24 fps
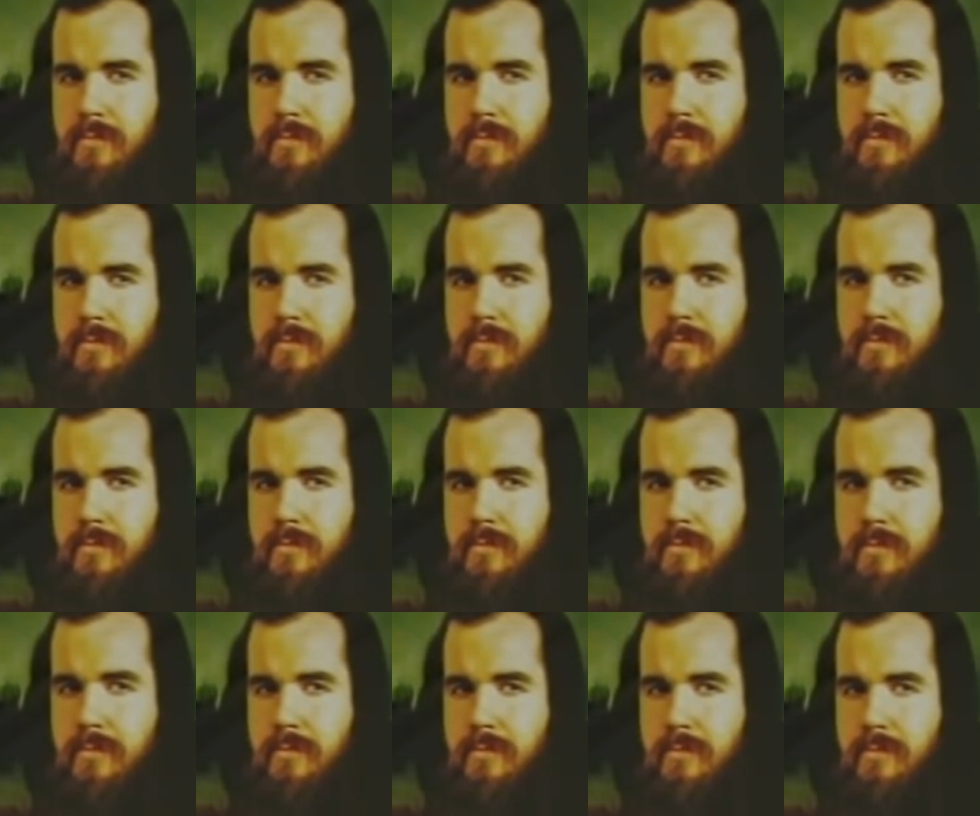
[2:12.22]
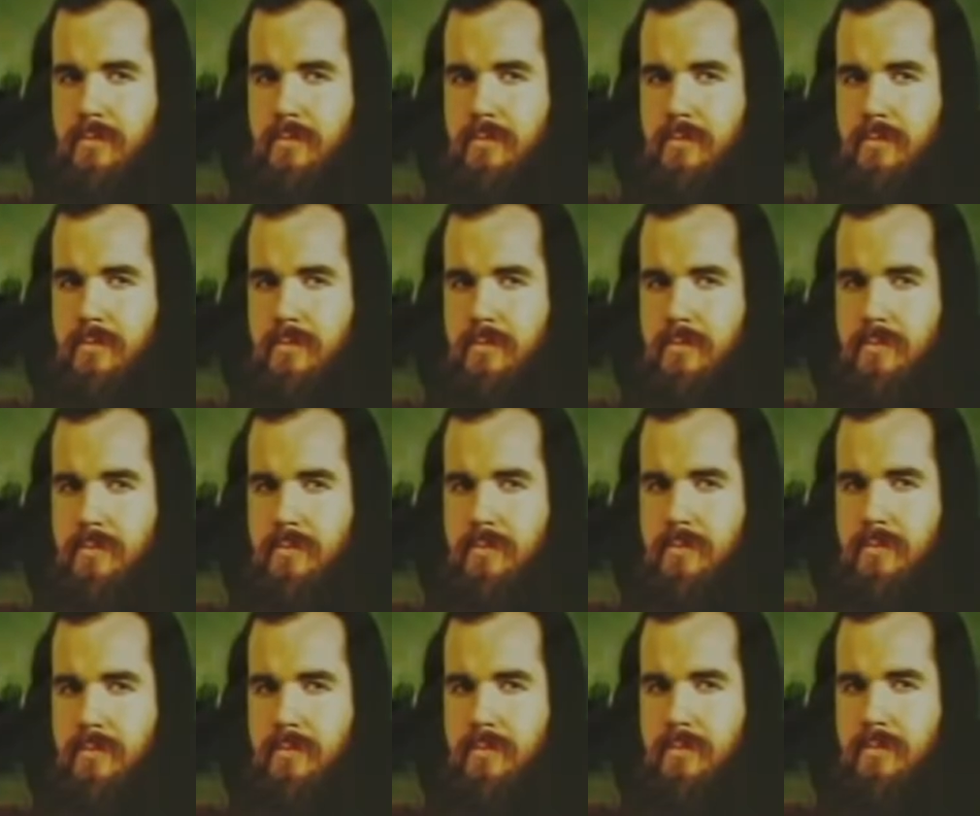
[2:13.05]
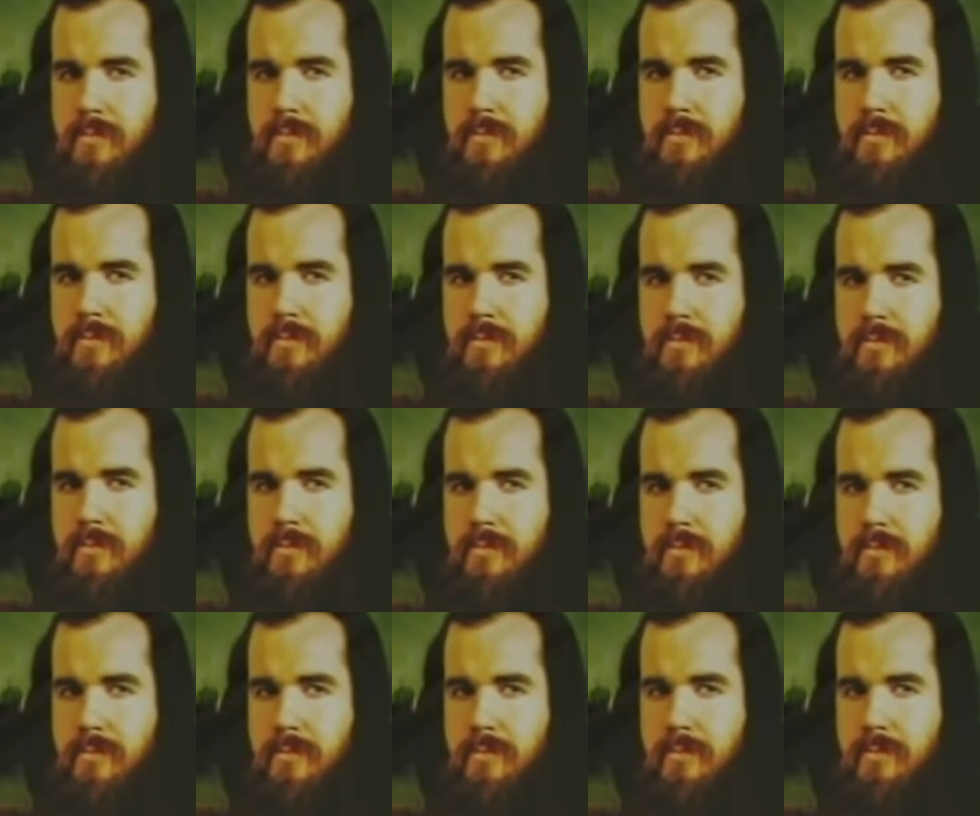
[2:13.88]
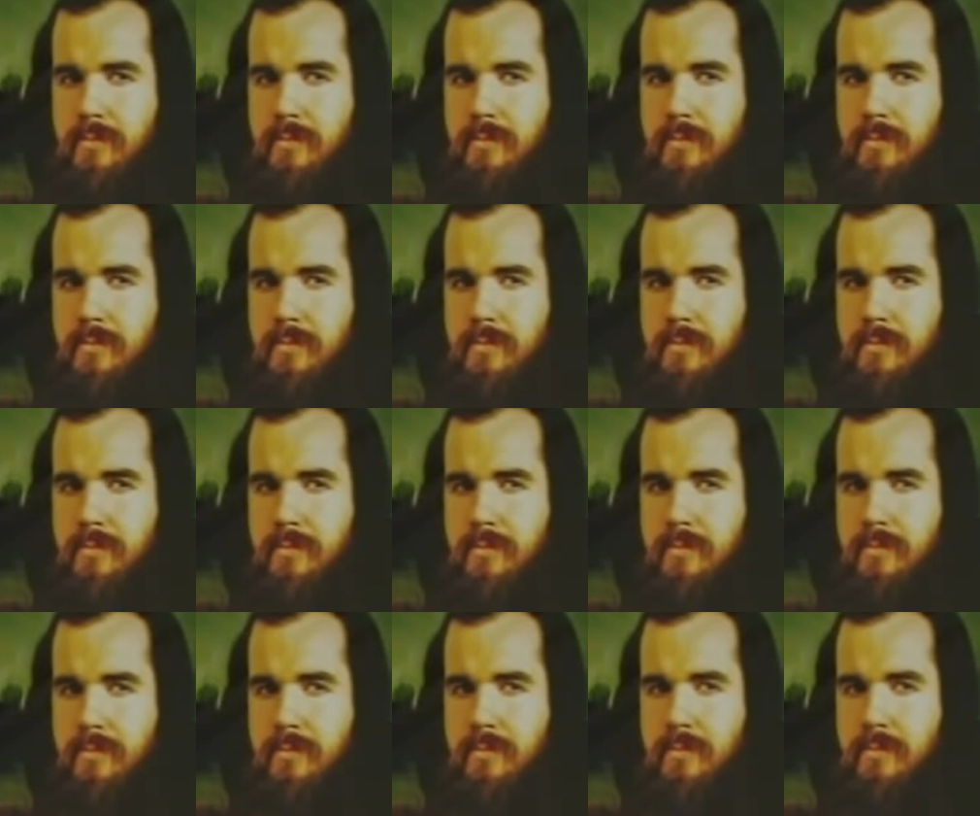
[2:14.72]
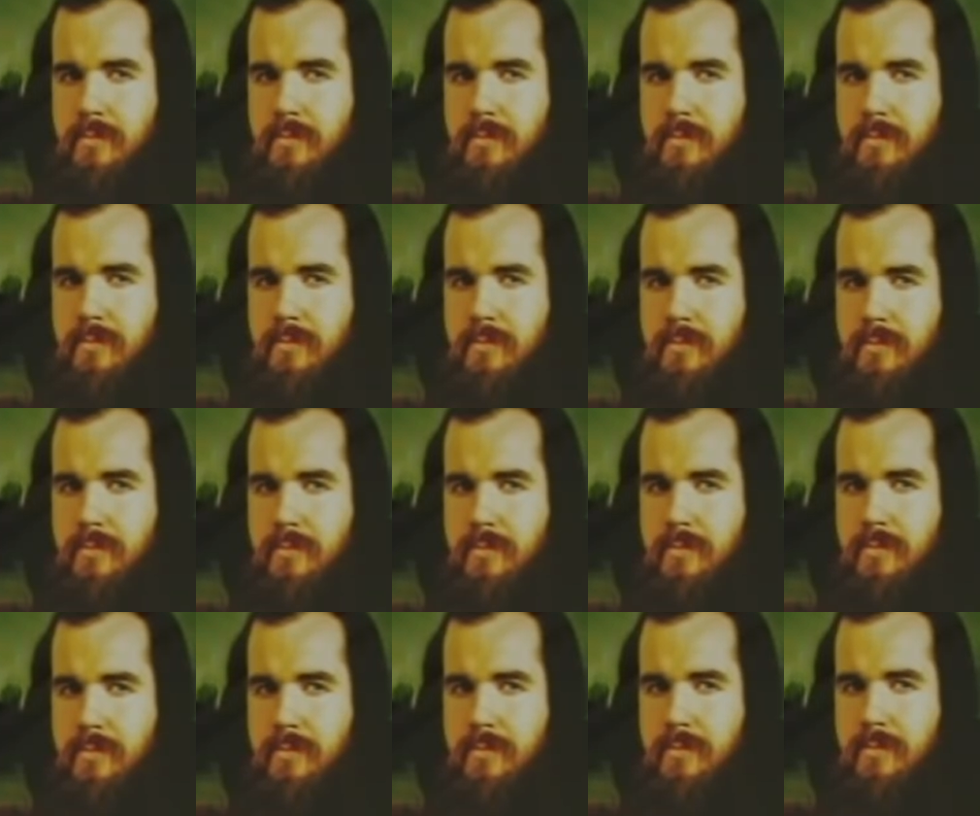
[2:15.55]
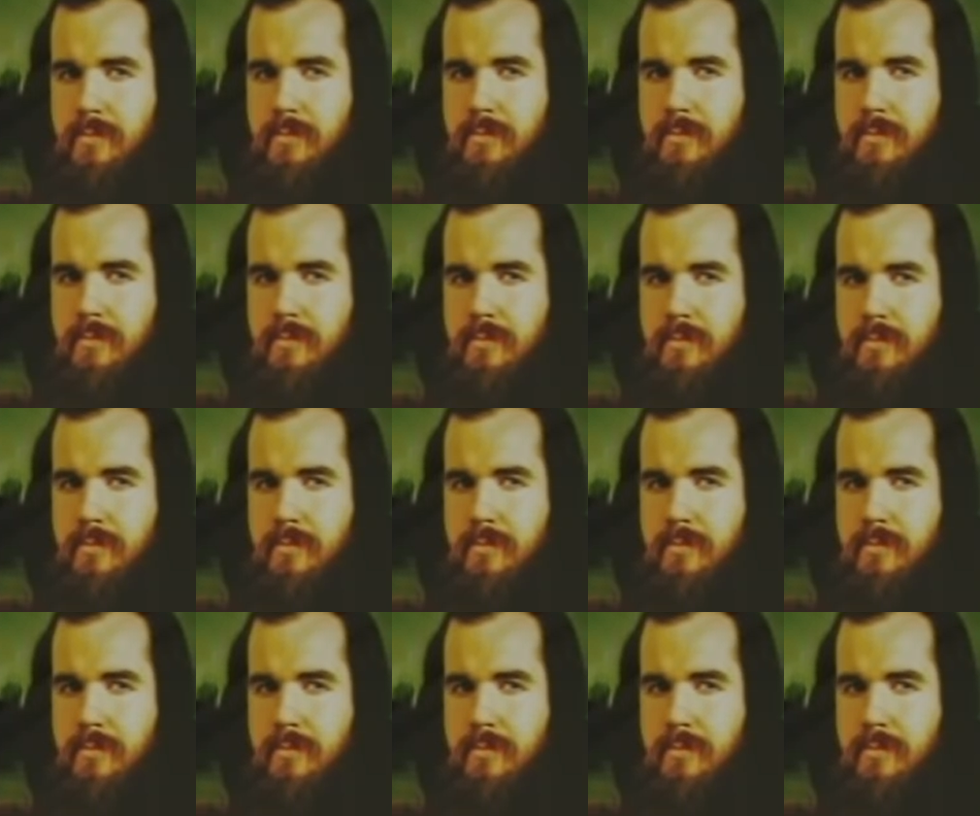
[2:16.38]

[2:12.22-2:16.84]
No words are spoken by the person on screen.